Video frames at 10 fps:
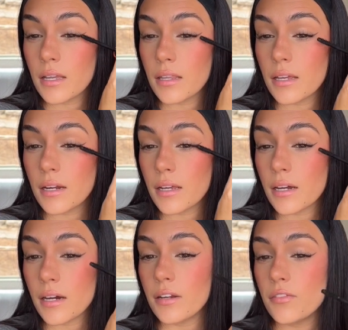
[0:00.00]
And then
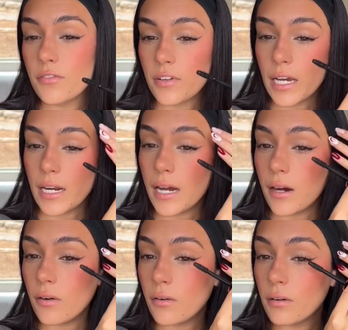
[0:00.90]
I kind of fan
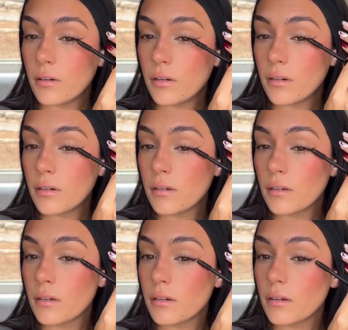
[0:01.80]
out
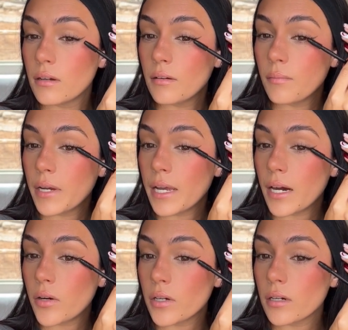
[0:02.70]
my
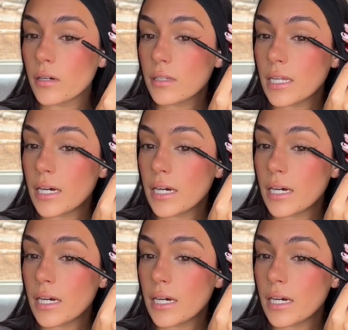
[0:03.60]
outer